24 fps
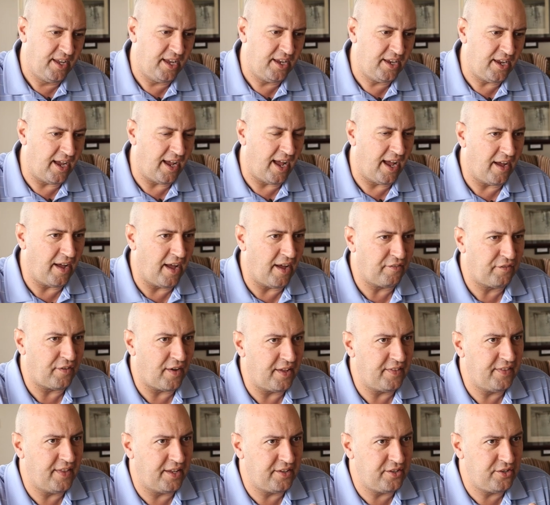yeah, I, I
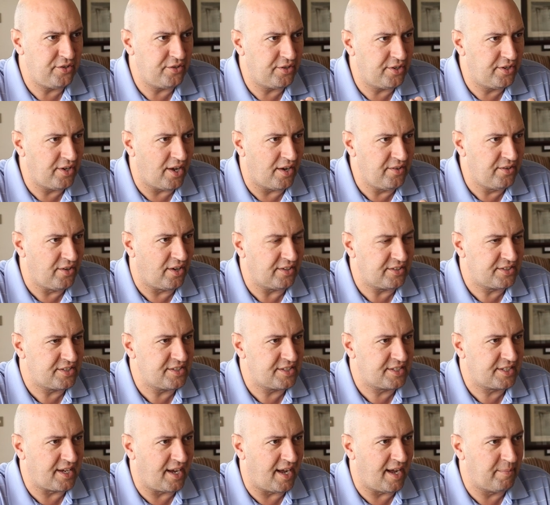find you're a
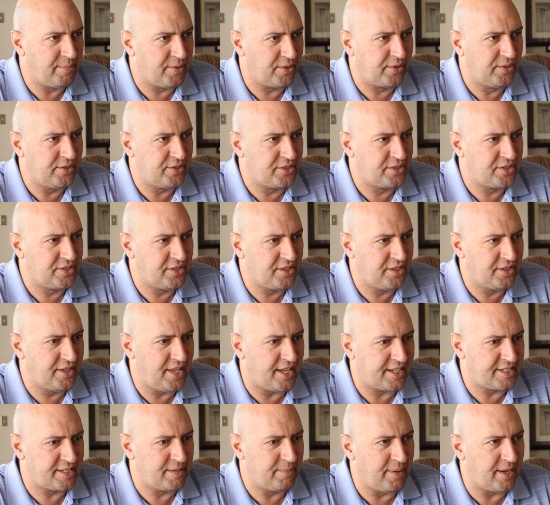no-nonsense guy, because
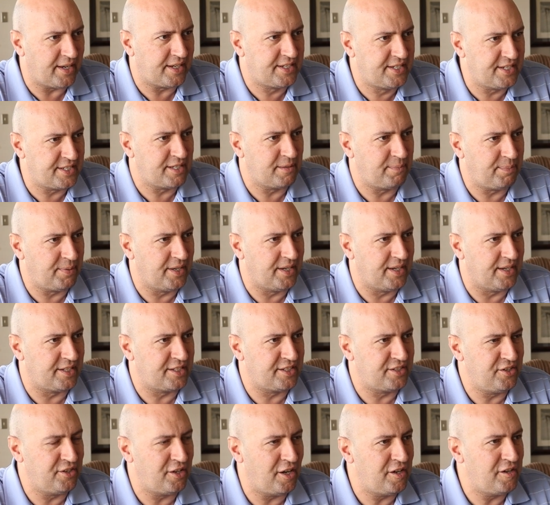that's about discipline.
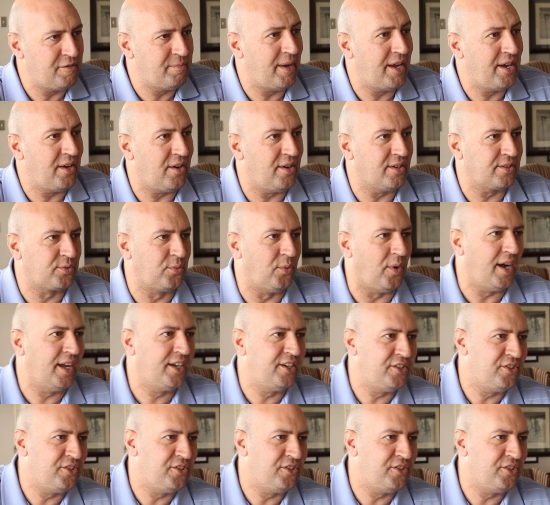It's, you know, you may ask, why